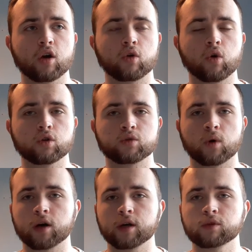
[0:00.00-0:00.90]

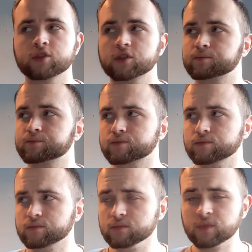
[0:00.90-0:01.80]
Courtois,
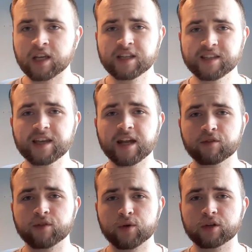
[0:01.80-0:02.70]
he did have a
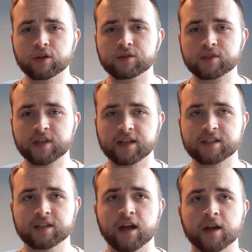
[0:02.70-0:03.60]
very good test
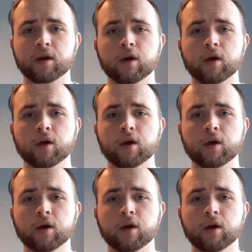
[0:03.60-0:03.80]
today.